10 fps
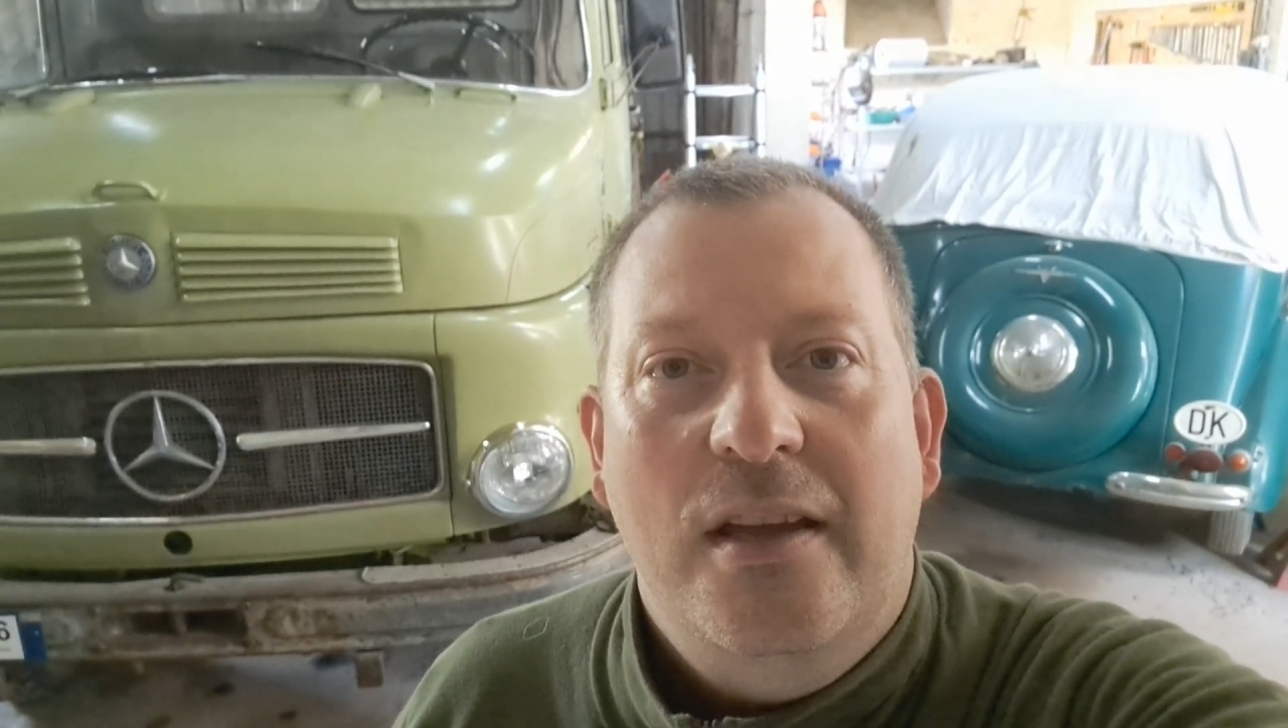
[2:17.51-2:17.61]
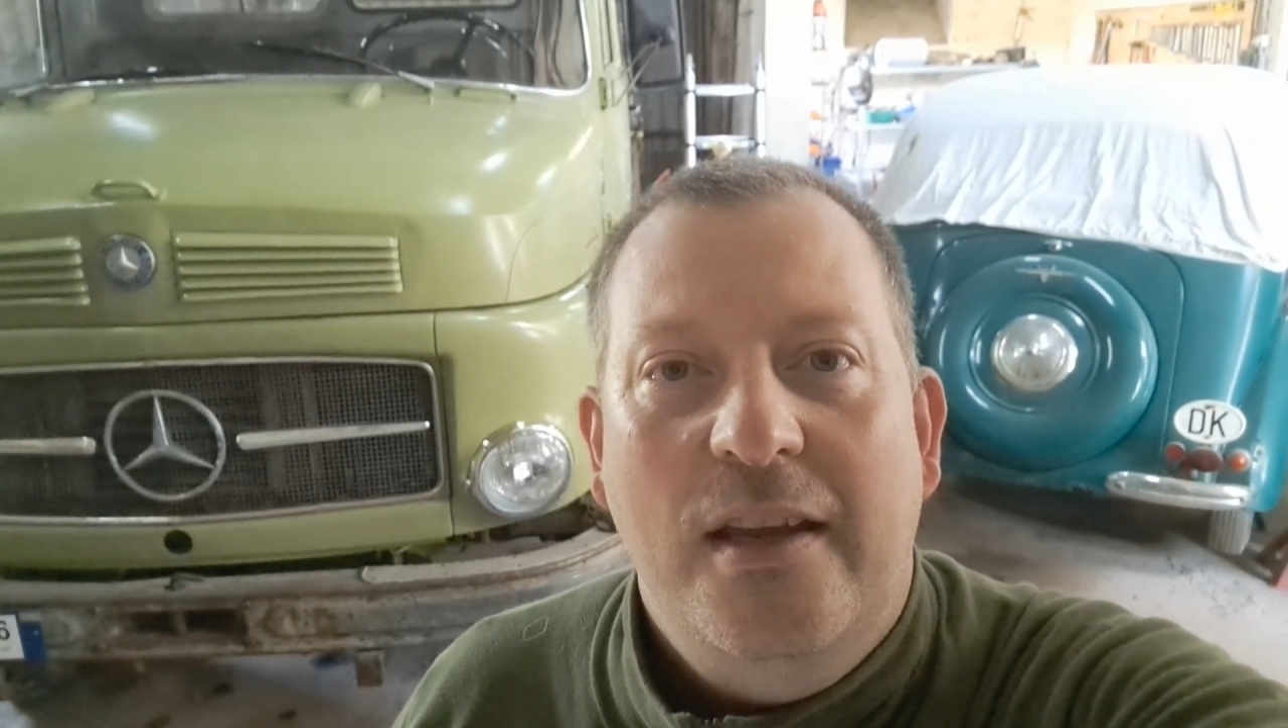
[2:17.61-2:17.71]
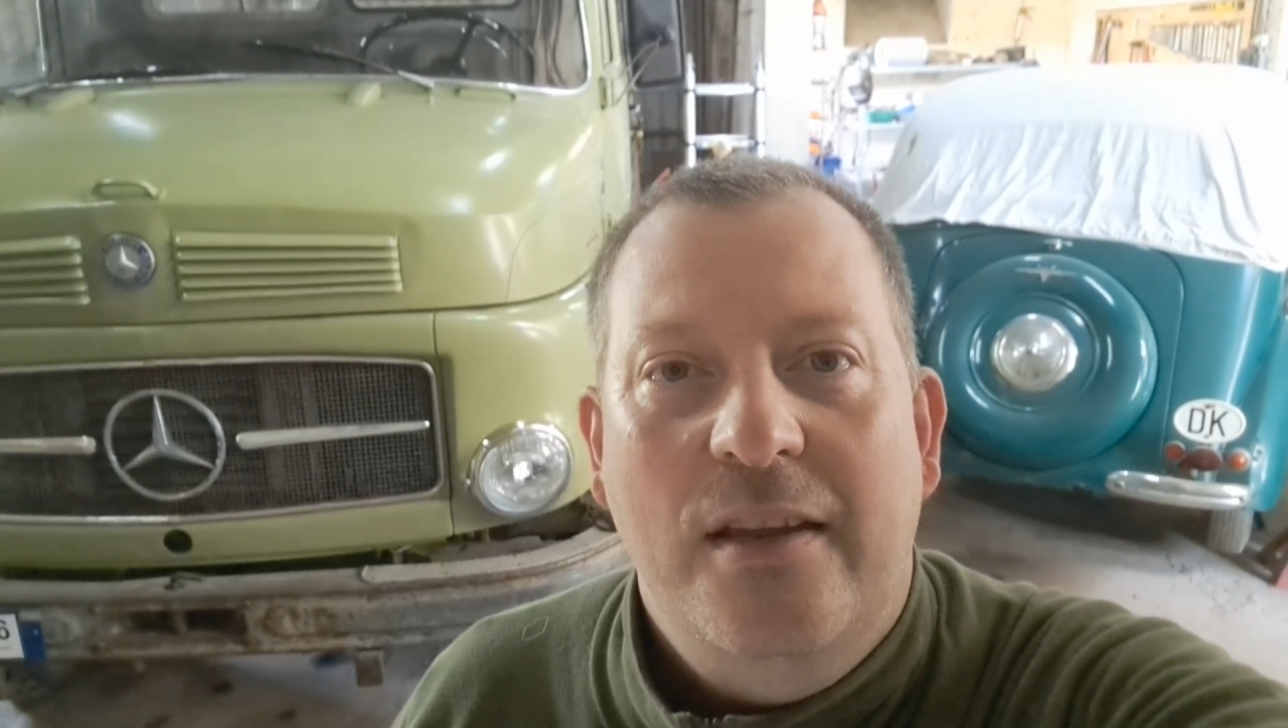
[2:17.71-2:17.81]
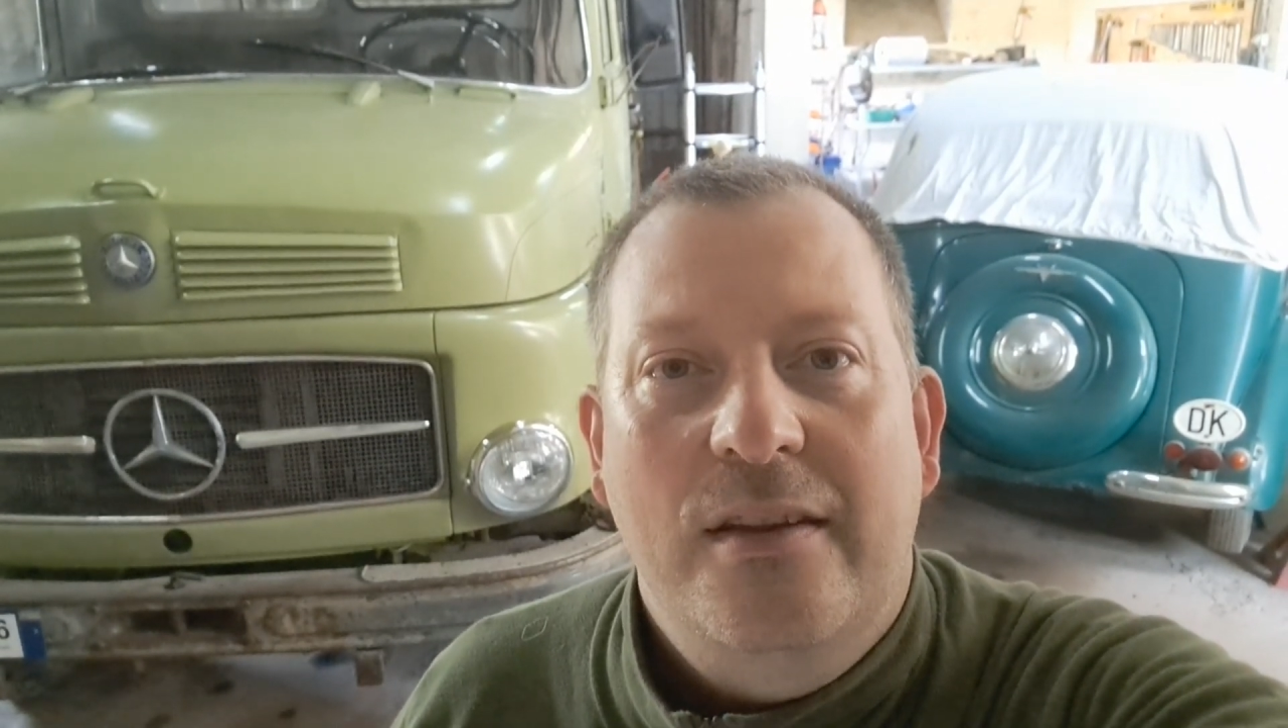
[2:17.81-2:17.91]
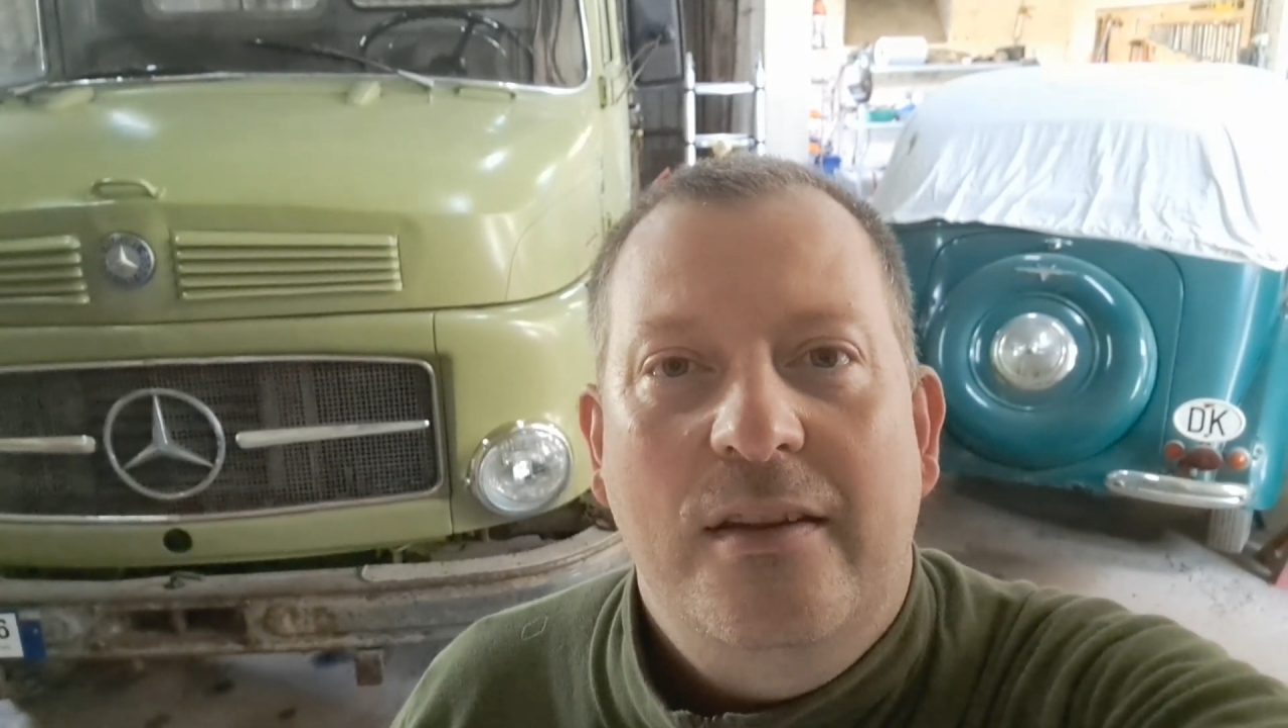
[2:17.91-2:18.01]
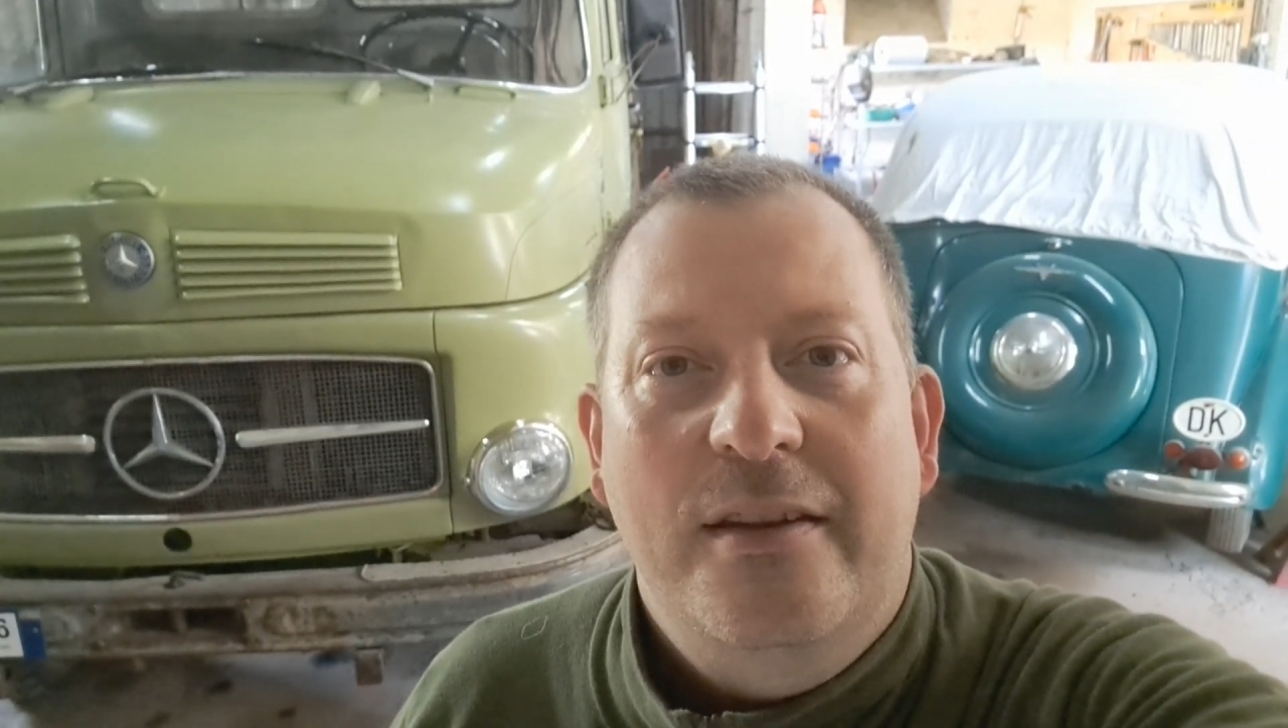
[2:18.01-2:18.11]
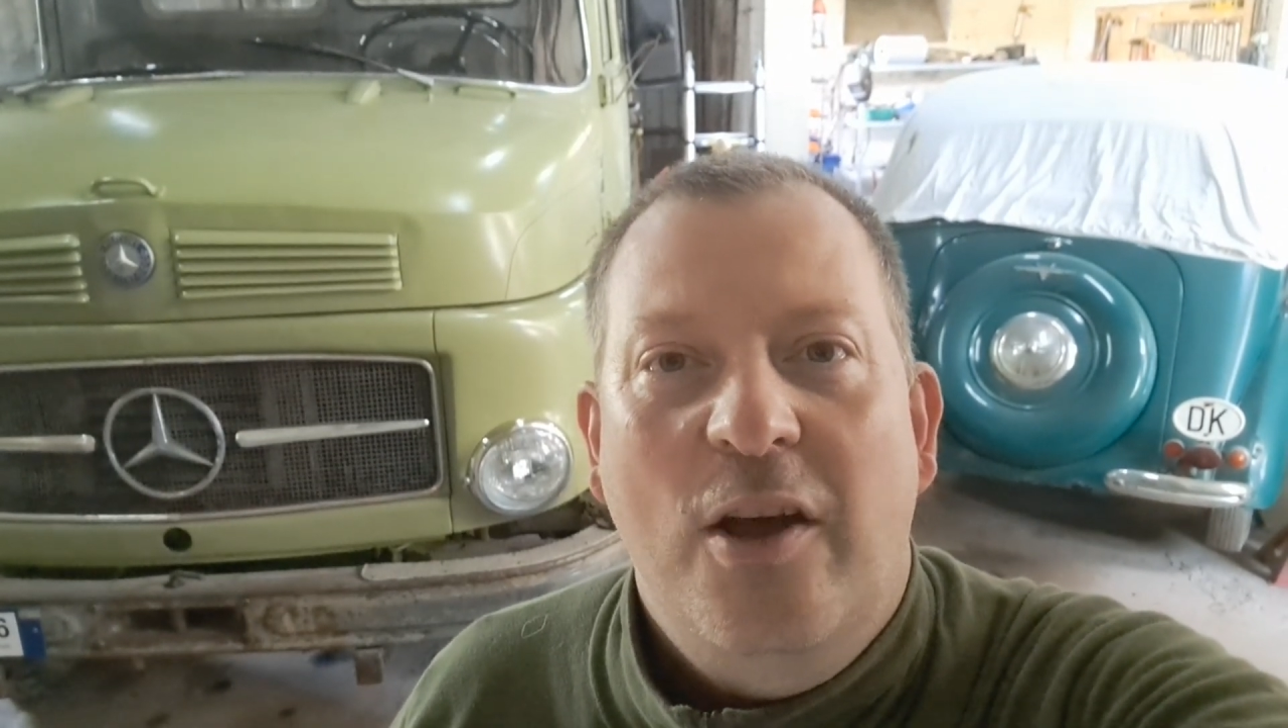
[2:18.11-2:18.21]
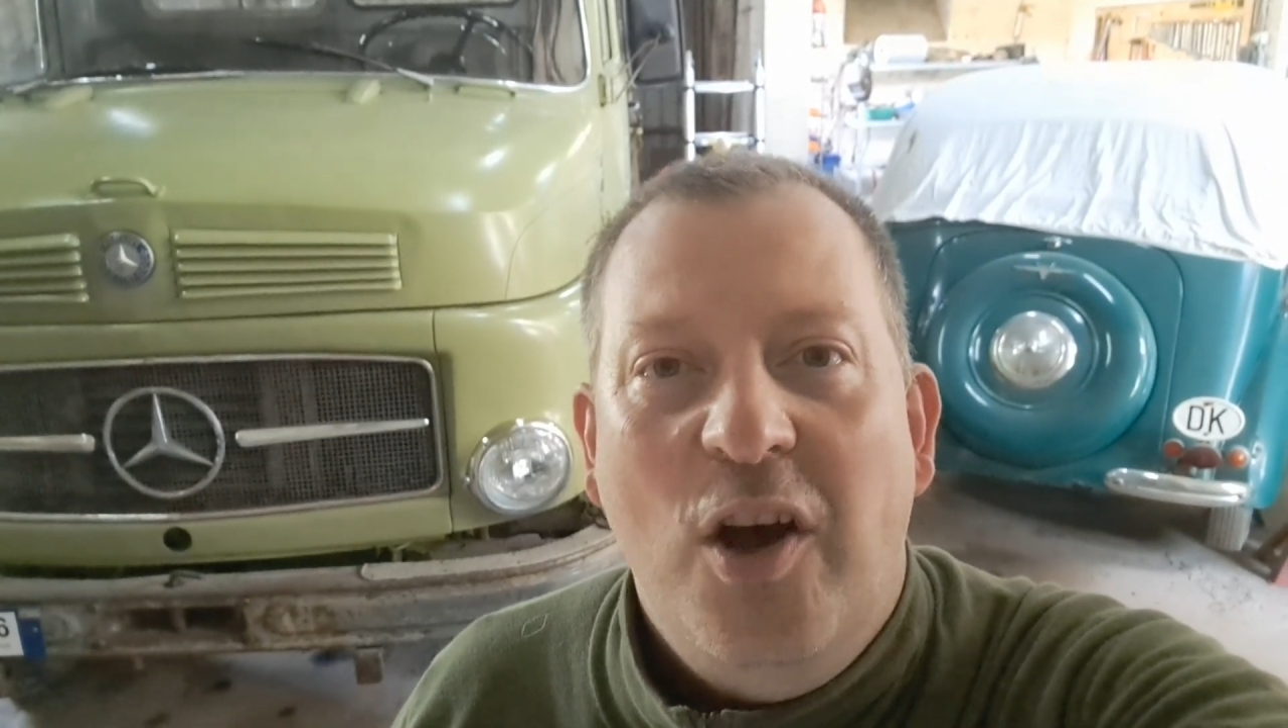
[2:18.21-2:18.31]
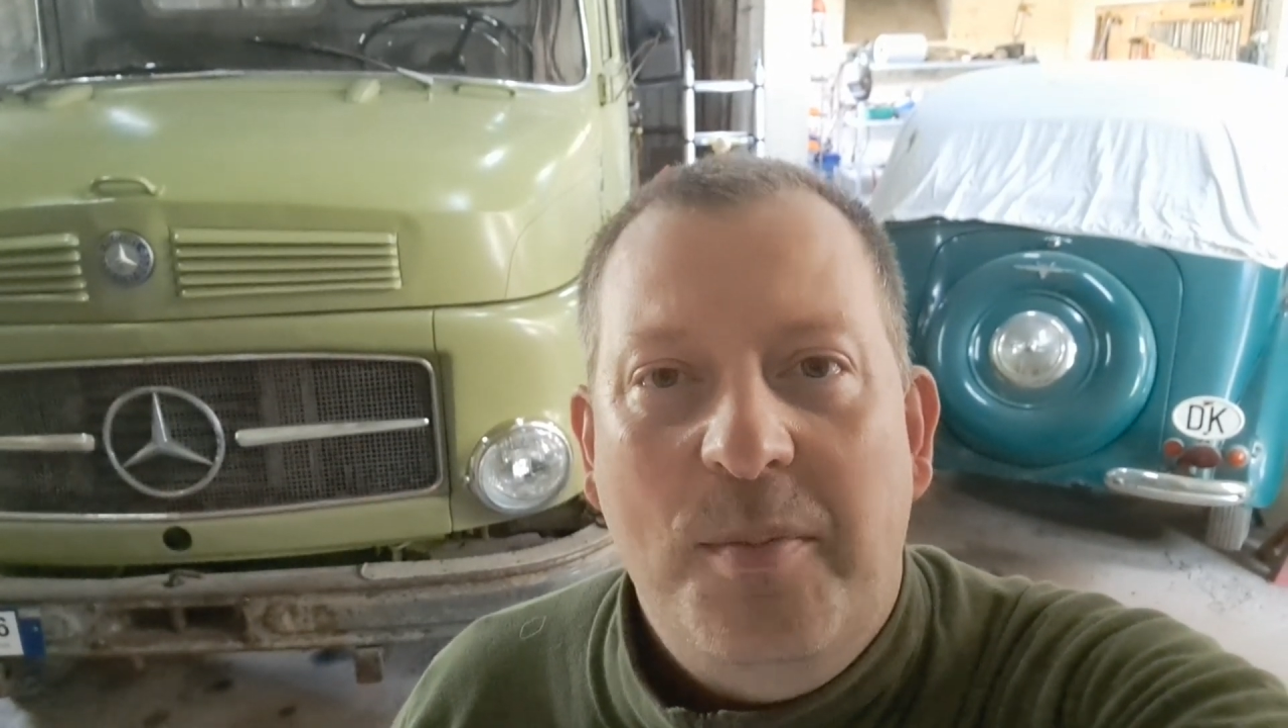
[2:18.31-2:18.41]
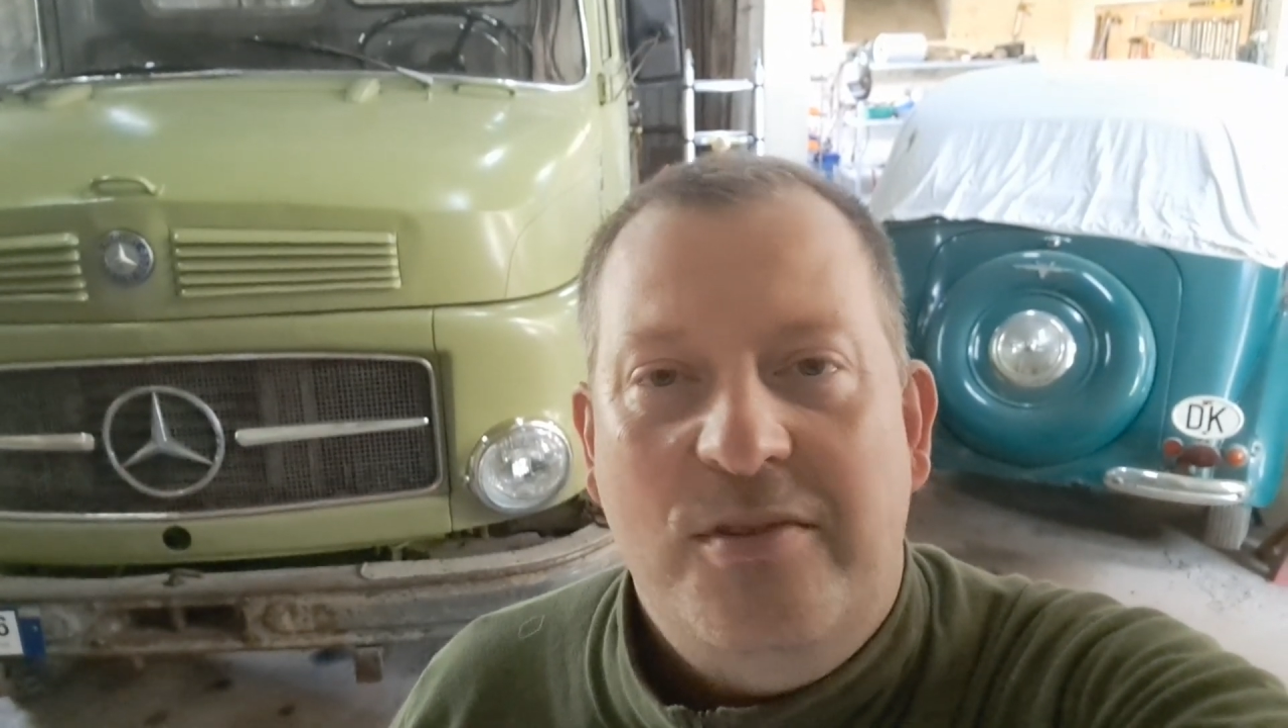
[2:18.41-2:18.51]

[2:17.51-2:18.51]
in the hub